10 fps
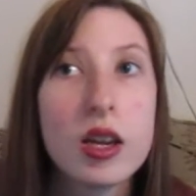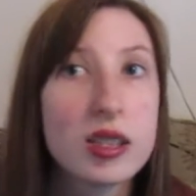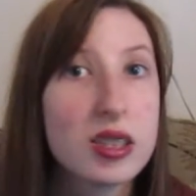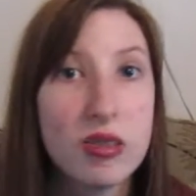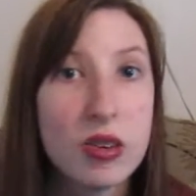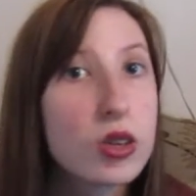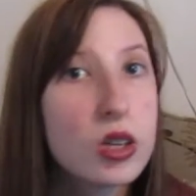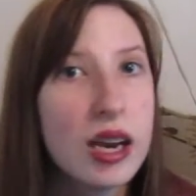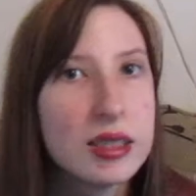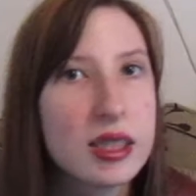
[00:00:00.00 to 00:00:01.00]
because I've never
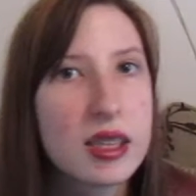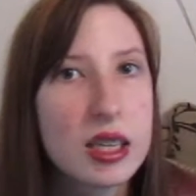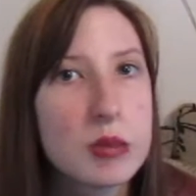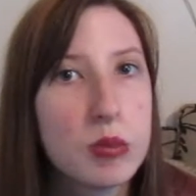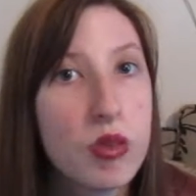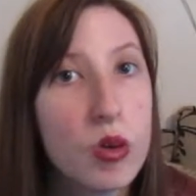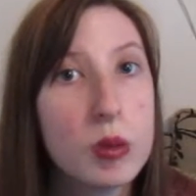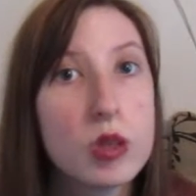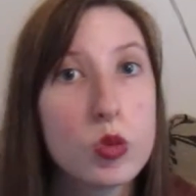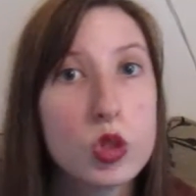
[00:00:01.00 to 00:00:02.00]
heard anything like it before,
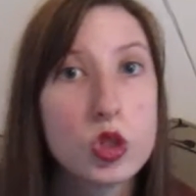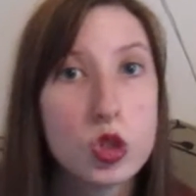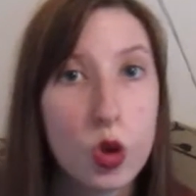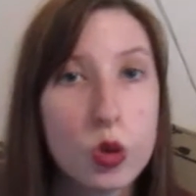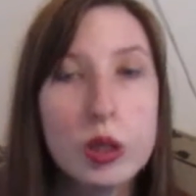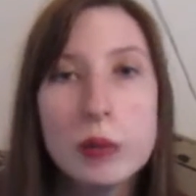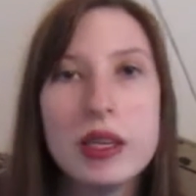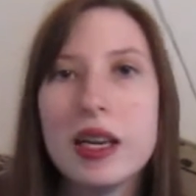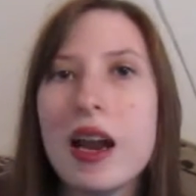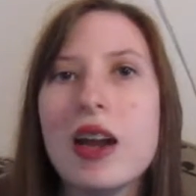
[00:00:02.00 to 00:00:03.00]
but it was so
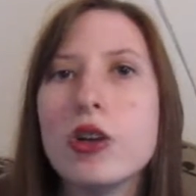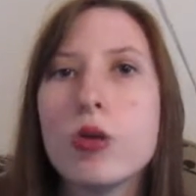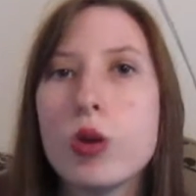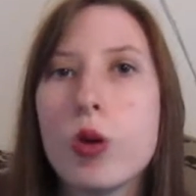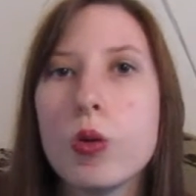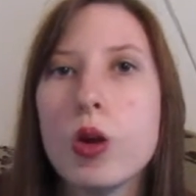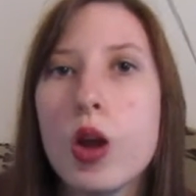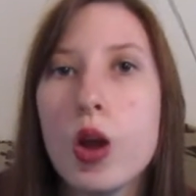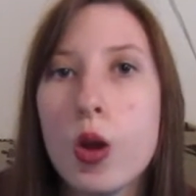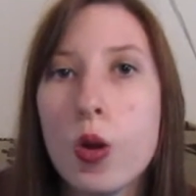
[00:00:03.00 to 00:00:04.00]
creepy, and I don't know
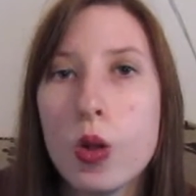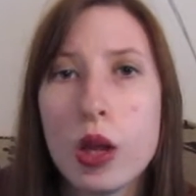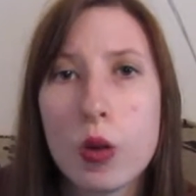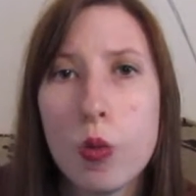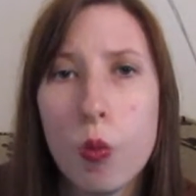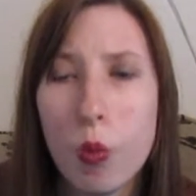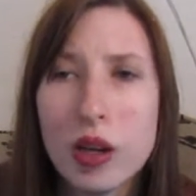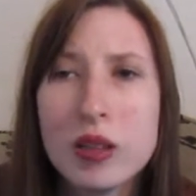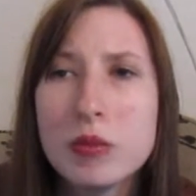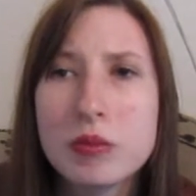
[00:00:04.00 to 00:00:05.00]
like
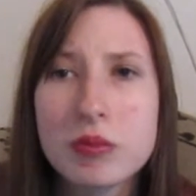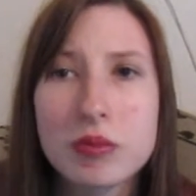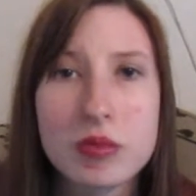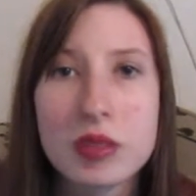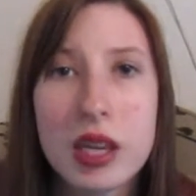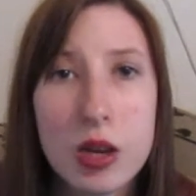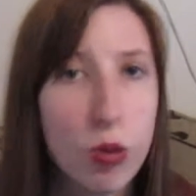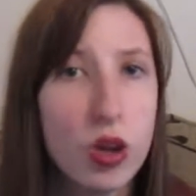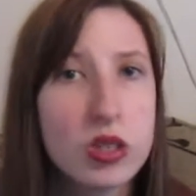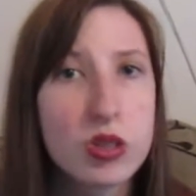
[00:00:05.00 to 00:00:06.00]
what it
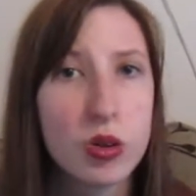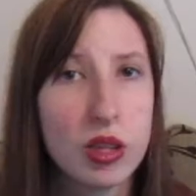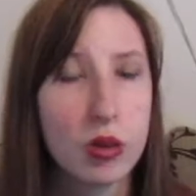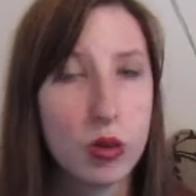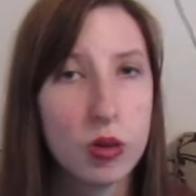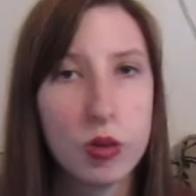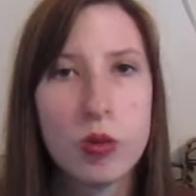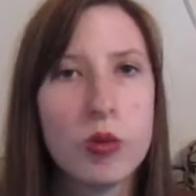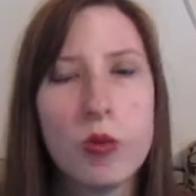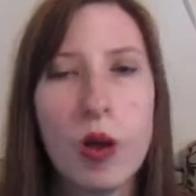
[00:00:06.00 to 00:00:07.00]
was or like
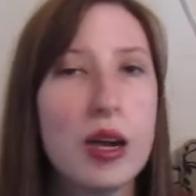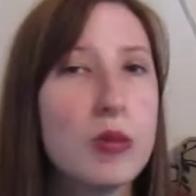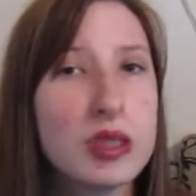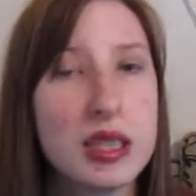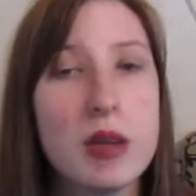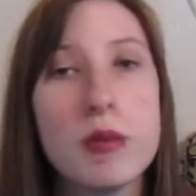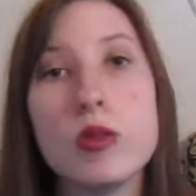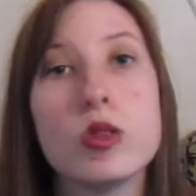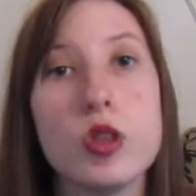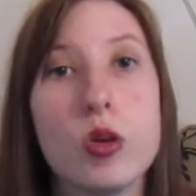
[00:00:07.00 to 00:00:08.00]
why it was there, but it
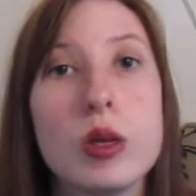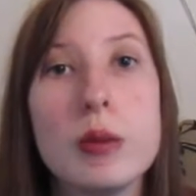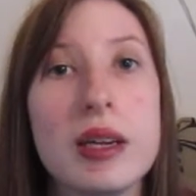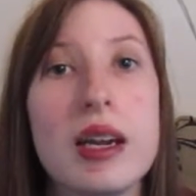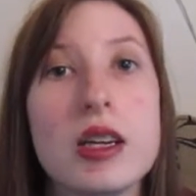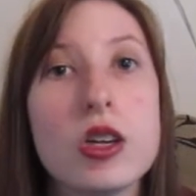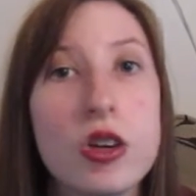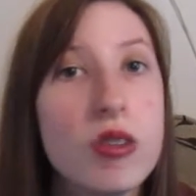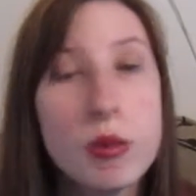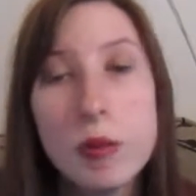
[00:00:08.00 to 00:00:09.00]
was so creepy. And it
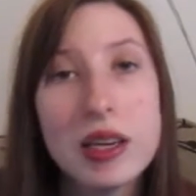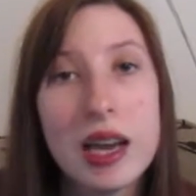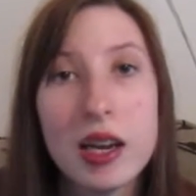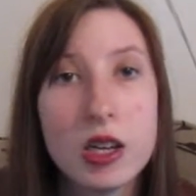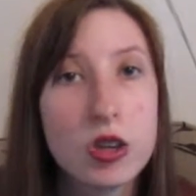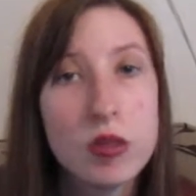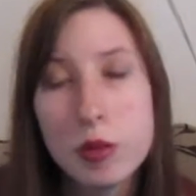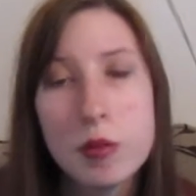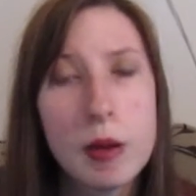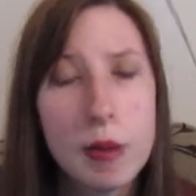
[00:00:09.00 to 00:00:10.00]
couldn't have been my dad, and it could have
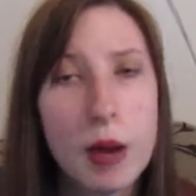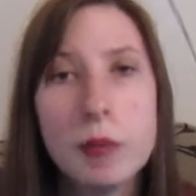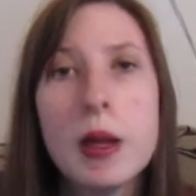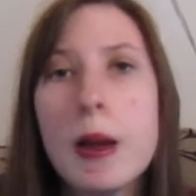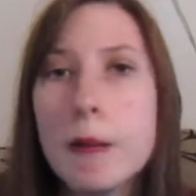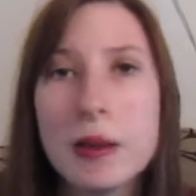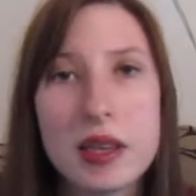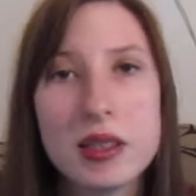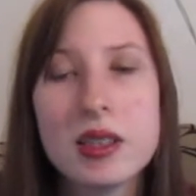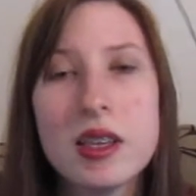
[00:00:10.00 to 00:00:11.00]
been my mom,
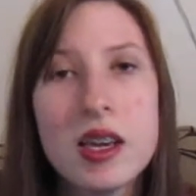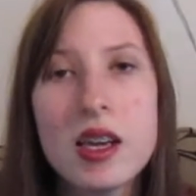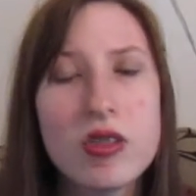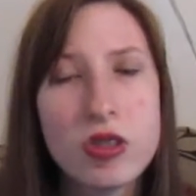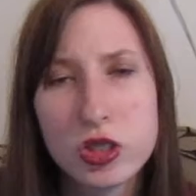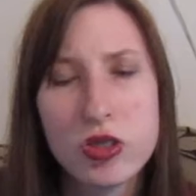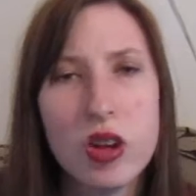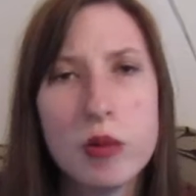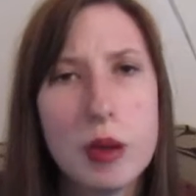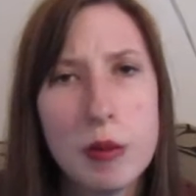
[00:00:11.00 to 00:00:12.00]
because first of
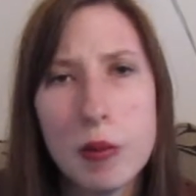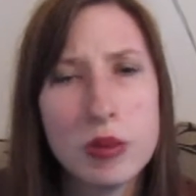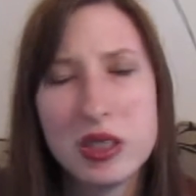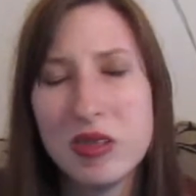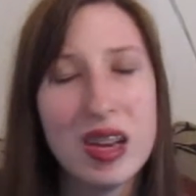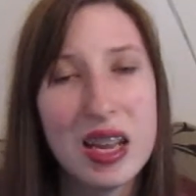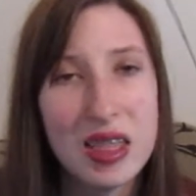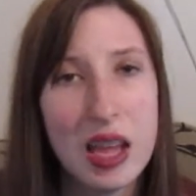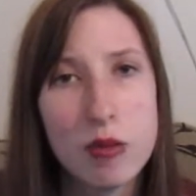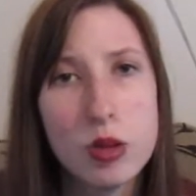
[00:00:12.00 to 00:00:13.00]
all, my mom wasn't in
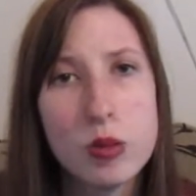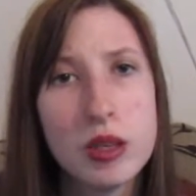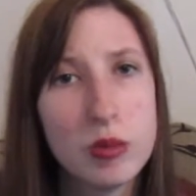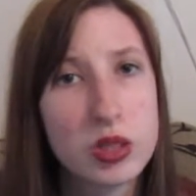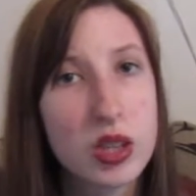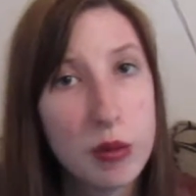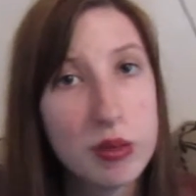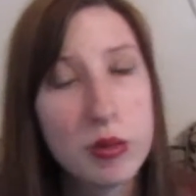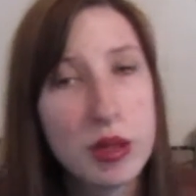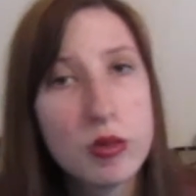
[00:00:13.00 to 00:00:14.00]
that room and it was coming
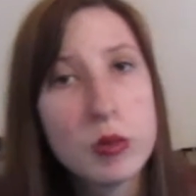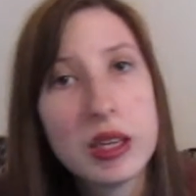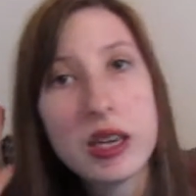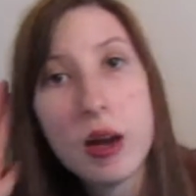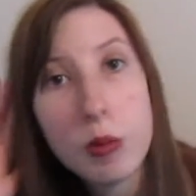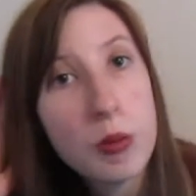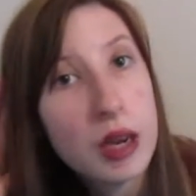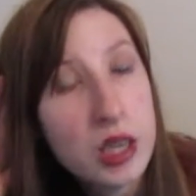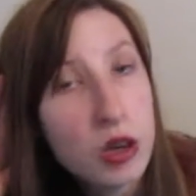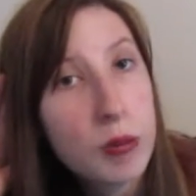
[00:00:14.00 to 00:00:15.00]
from that room. Like, I put my
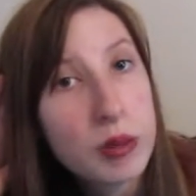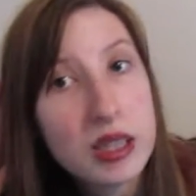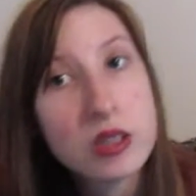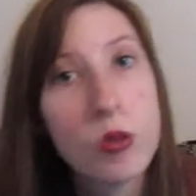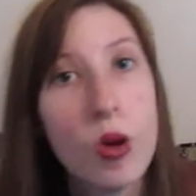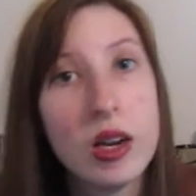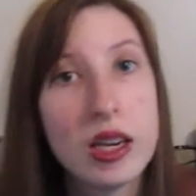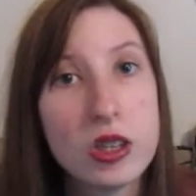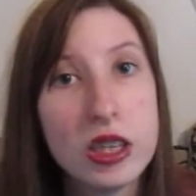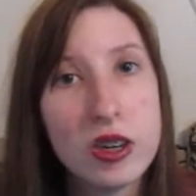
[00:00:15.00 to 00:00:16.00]
ear up against the wall and I
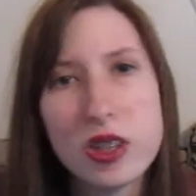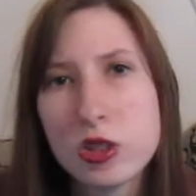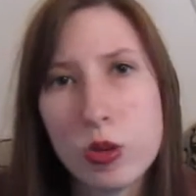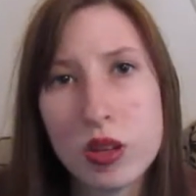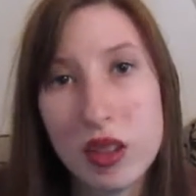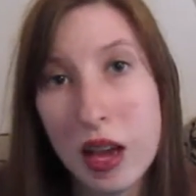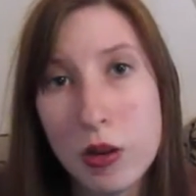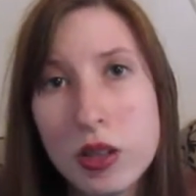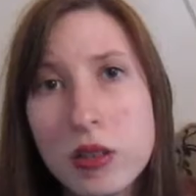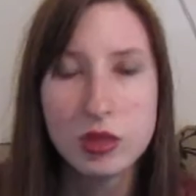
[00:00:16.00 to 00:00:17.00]
could hear it sort of
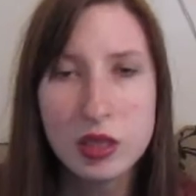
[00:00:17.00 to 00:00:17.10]
louder.